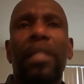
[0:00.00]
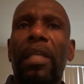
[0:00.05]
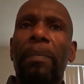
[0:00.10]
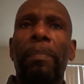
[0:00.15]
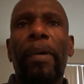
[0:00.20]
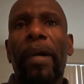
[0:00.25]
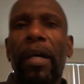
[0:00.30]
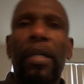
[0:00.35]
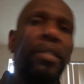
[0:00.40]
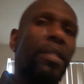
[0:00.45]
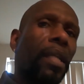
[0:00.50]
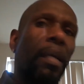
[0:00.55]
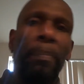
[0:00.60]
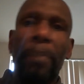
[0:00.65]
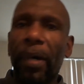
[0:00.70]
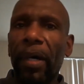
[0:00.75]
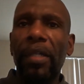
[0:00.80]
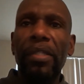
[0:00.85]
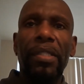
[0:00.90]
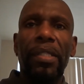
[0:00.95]
I passed a
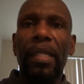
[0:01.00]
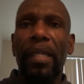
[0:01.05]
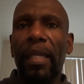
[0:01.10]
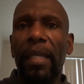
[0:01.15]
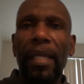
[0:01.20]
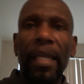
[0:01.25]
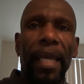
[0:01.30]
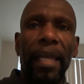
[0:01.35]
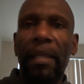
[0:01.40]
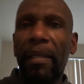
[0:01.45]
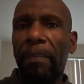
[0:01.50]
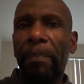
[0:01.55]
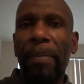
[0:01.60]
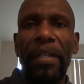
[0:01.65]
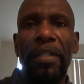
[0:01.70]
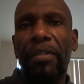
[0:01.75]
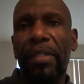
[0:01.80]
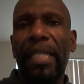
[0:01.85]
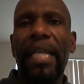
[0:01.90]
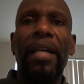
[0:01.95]

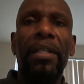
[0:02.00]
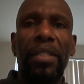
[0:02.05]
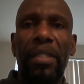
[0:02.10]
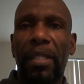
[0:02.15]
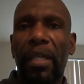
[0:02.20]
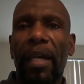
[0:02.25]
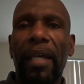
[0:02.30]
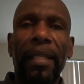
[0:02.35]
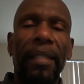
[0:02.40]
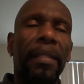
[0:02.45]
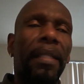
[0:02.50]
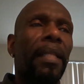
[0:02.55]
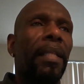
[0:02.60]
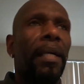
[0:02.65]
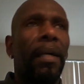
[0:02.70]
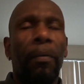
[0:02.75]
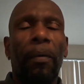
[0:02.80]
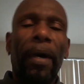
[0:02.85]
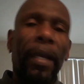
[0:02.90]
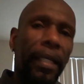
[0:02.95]
petrous house guy,
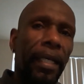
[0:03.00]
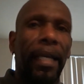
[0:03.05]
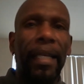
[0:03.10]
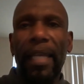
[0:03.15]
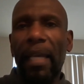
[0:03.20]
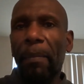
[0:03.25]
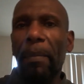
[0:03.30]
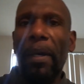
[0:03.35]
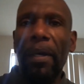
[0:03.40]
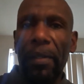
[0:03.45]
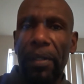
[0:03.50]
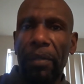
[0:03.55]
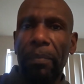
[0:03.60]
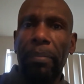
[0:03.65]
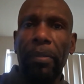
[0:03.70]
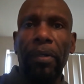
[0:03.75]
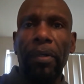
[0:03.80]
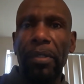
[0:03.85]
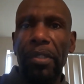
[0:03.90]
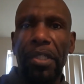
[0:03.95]
a white guy came out on the
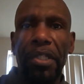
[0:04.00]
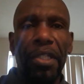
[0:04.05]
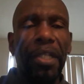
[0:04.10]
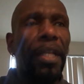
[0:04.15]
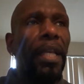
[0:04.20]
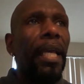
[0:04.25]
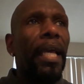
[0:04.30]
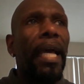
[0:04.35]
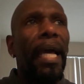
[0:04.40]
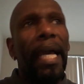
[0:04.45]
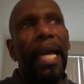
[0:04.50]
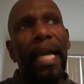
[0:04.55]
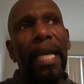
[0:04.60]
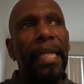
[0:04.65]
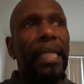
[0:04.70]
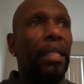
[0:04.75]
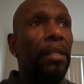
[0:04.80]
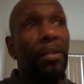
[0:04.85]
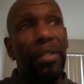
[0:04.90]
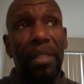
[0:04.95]
porch
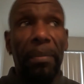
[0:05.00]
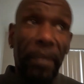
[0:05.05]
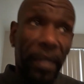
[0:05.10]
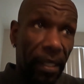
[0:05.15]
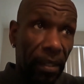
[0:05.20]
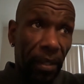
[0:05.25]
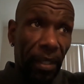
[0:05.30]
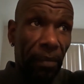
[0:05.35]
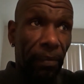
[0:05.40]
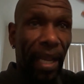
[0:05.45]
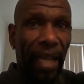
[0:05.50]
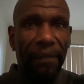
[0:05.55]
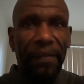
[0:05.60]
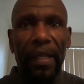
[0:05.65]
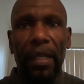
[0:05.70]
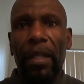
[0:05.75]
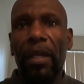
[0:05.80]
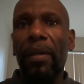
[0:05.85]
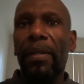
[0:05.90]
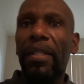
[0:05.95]
and he looked at me, he waved
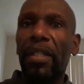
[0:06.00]
hello.